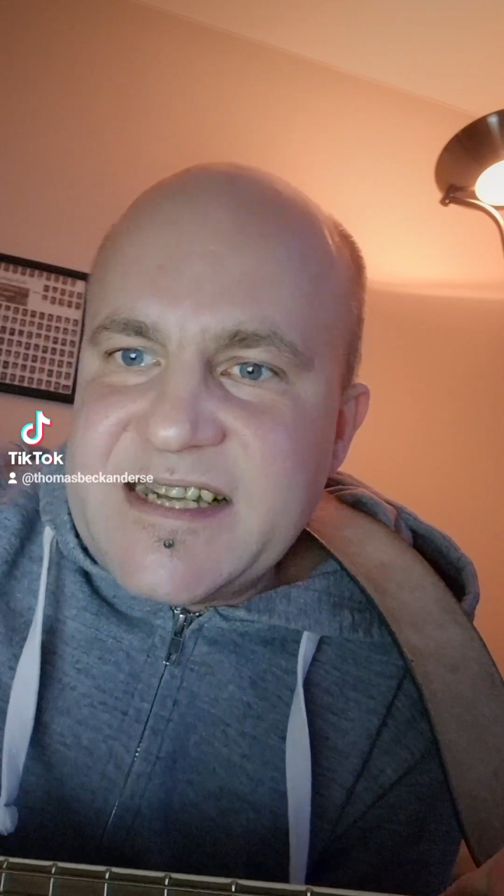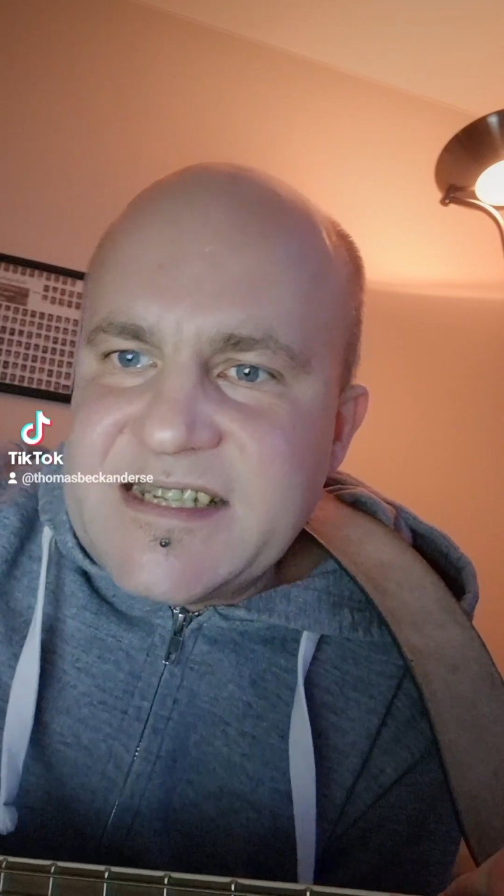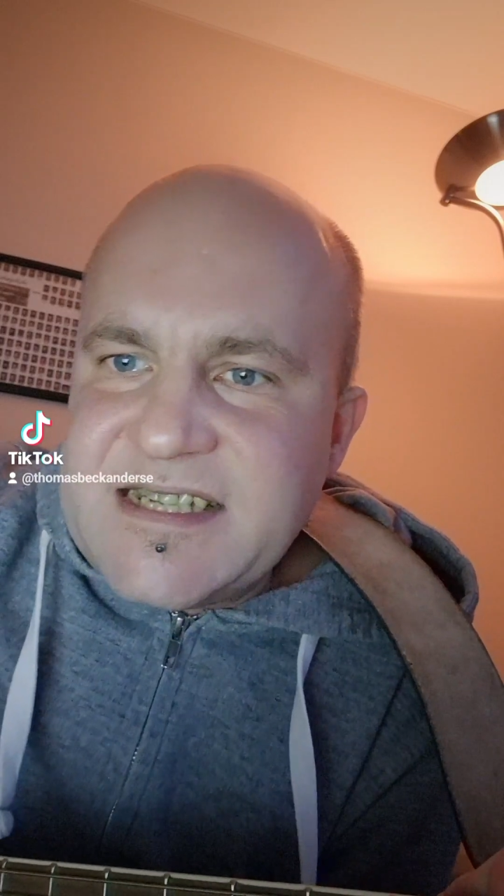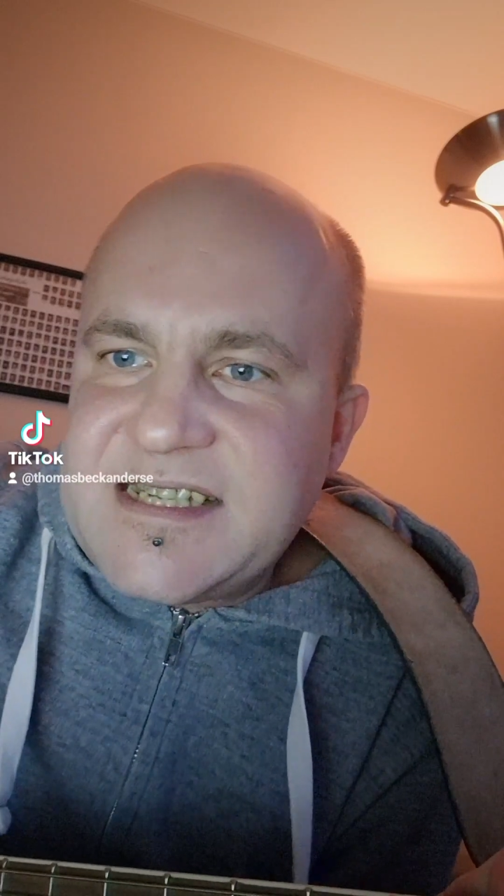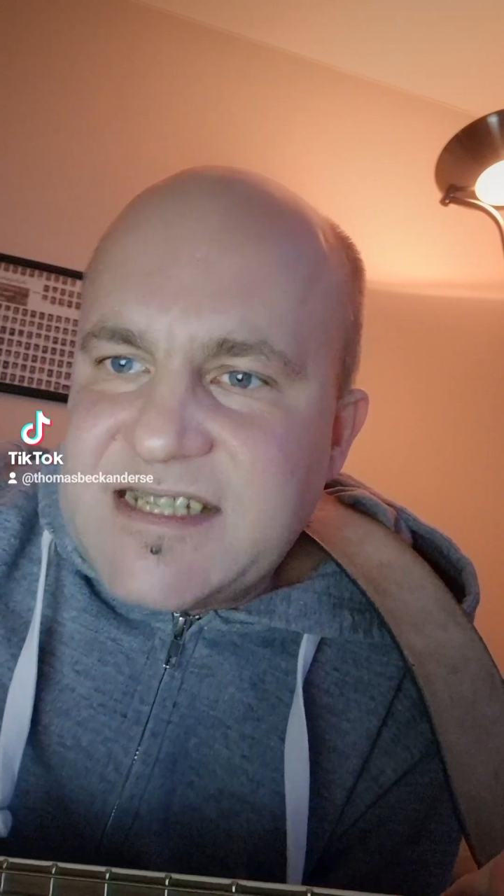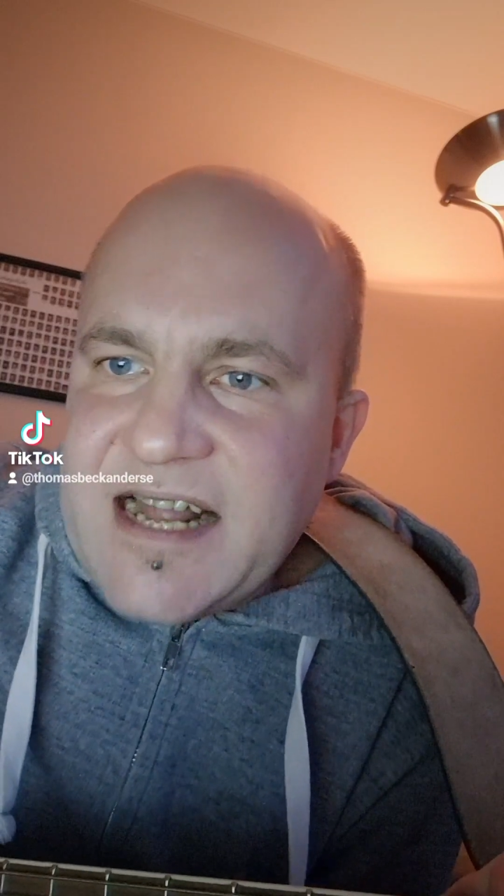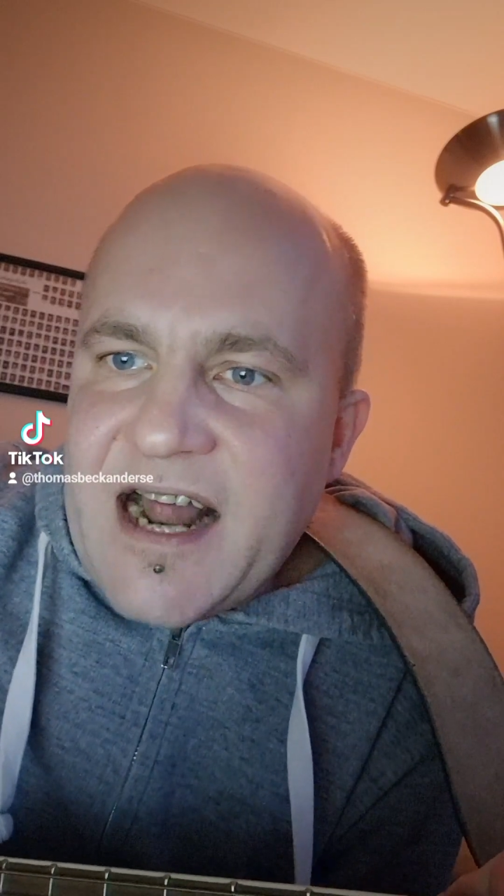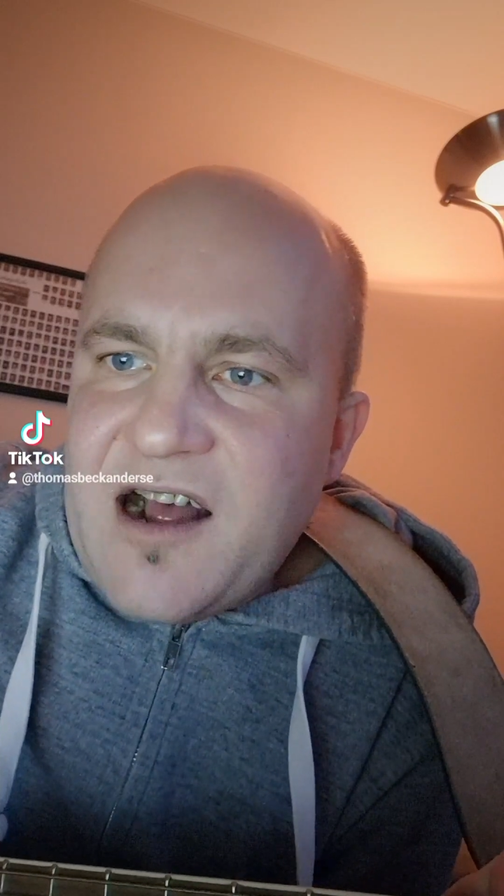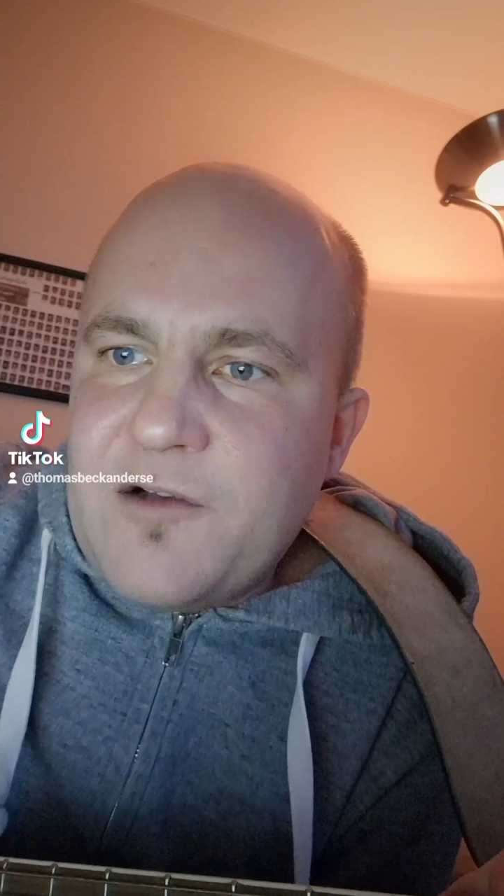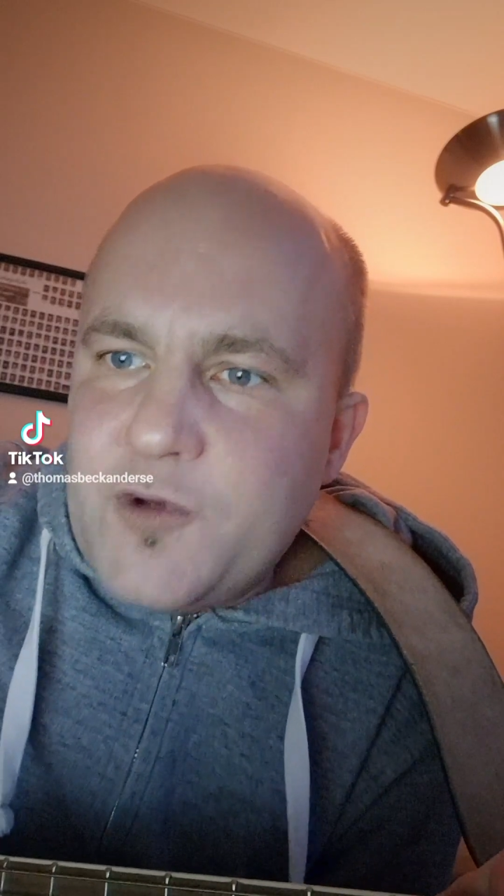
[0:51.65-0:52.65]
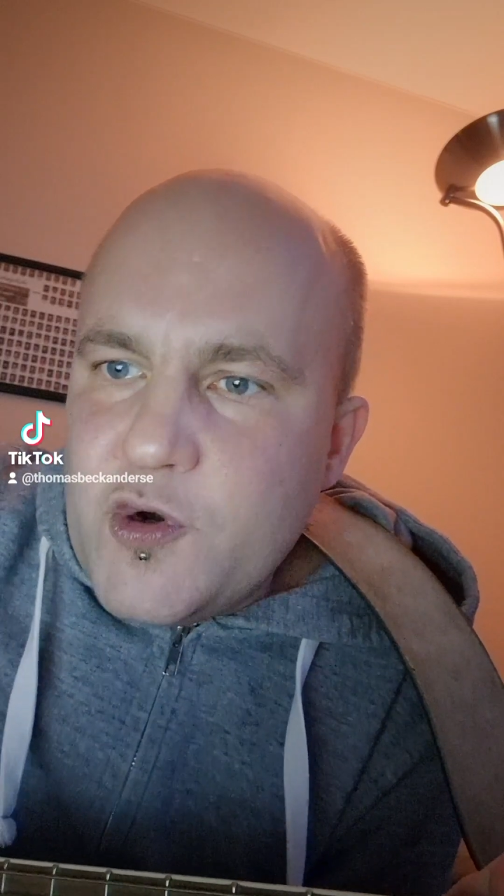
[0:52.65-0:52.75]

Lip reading: is enough,